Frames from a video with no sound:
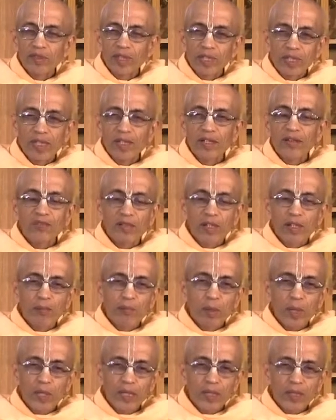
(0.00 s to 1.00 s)
in a
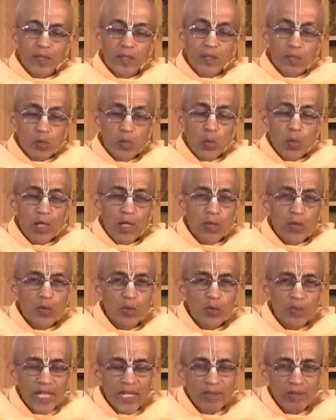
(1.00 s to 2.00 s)
different body so what are you
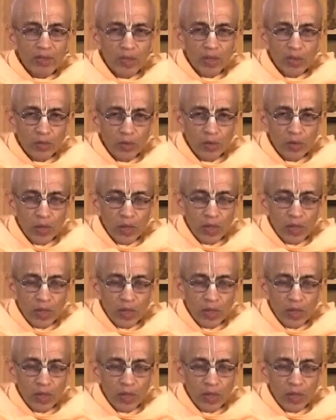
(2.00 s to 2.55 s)
going to take with you